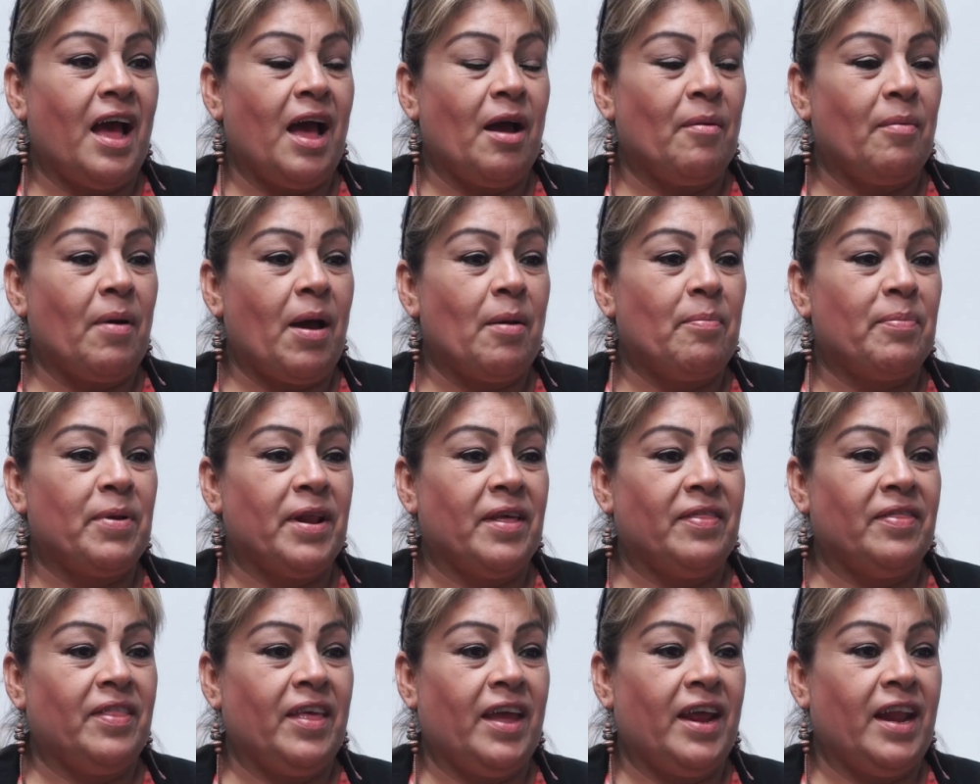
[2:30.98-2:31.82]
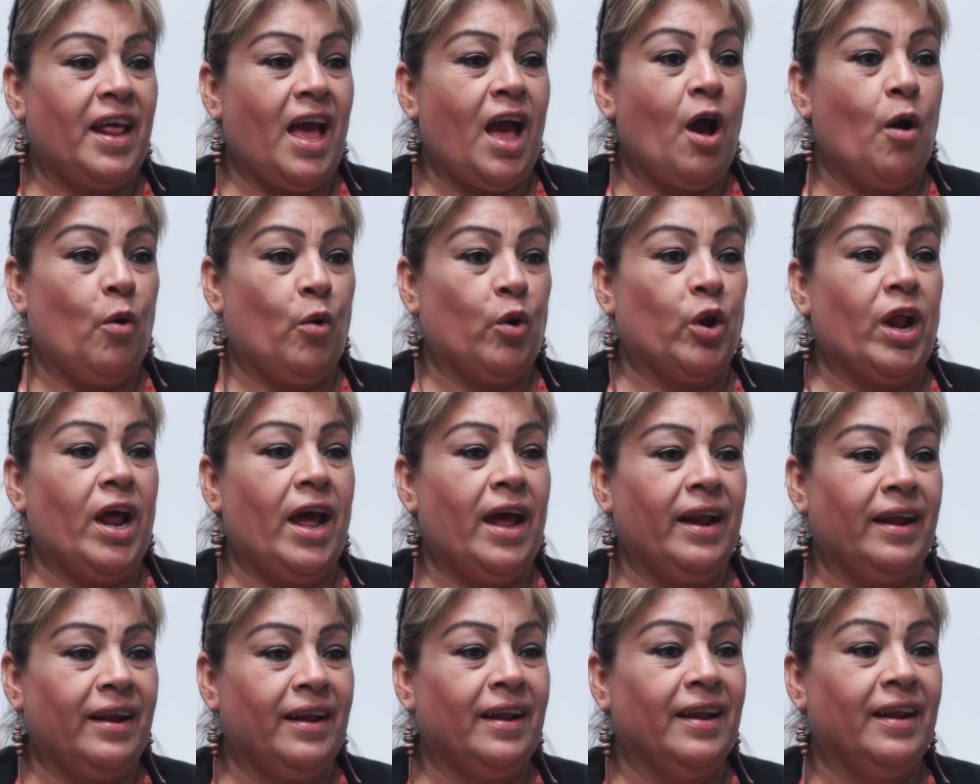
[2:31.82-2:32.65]
I've learned to save
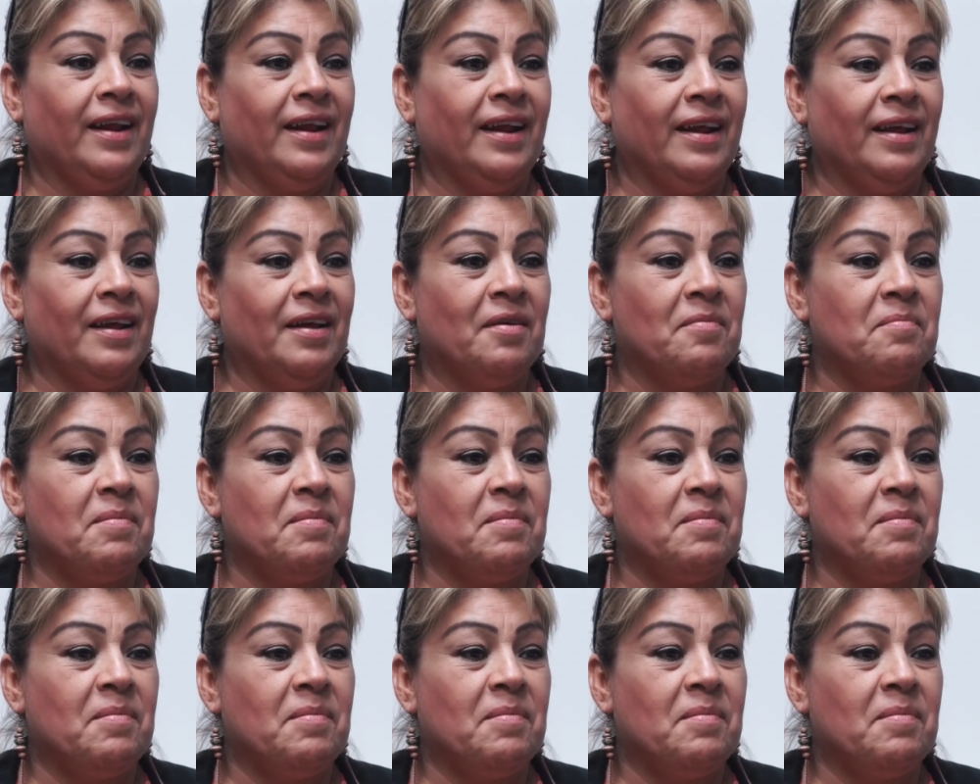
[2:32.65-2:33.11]
everything we get.